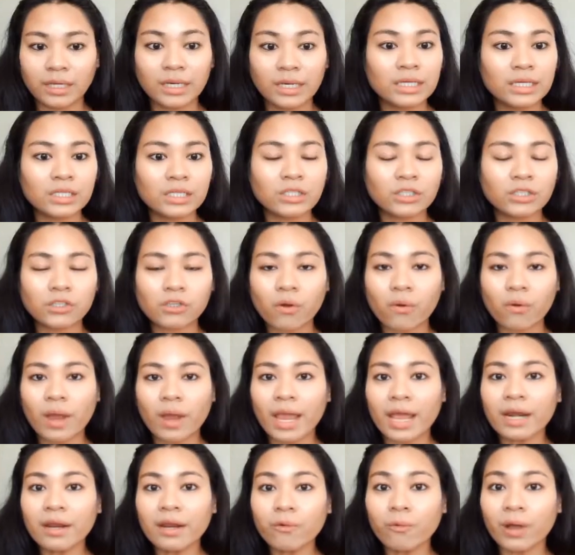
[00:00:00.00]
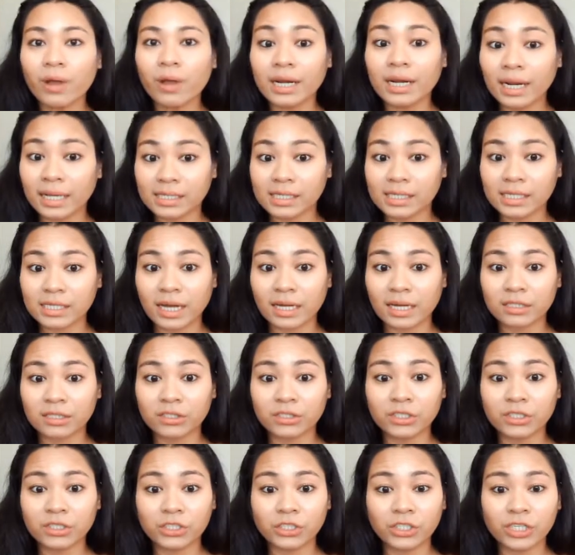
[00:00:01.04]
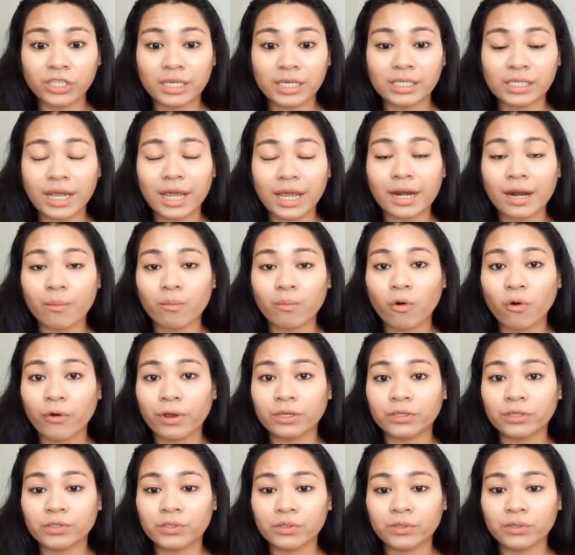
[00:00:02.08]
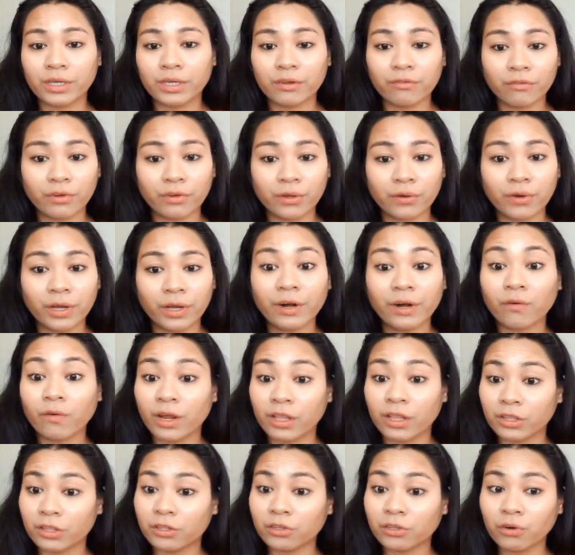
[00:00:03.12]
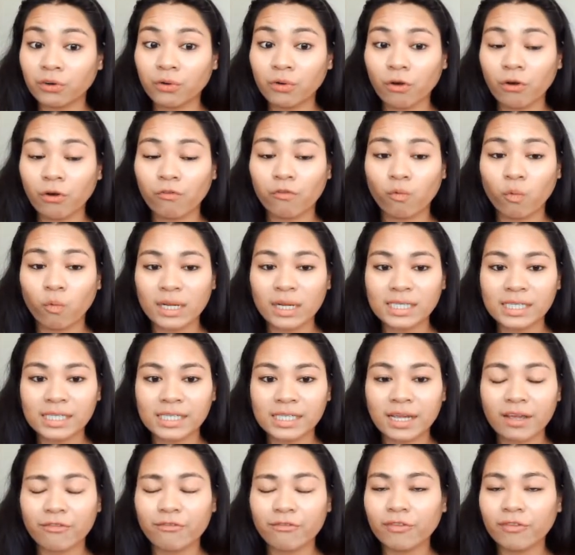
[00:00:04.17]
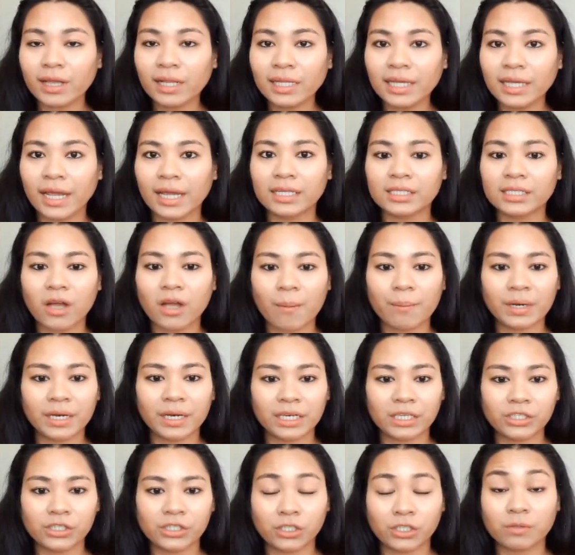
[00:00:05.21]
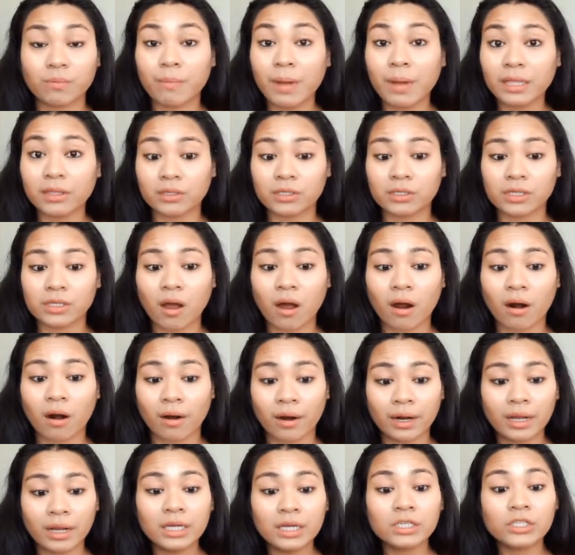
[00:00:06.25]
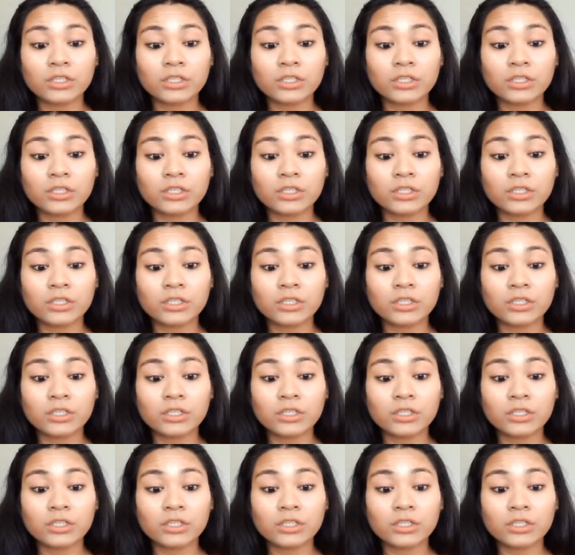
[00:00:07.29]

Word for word: So anyway, let's cut to the chase, and I'm going to give you a run through of what the affiliate domination's methods are.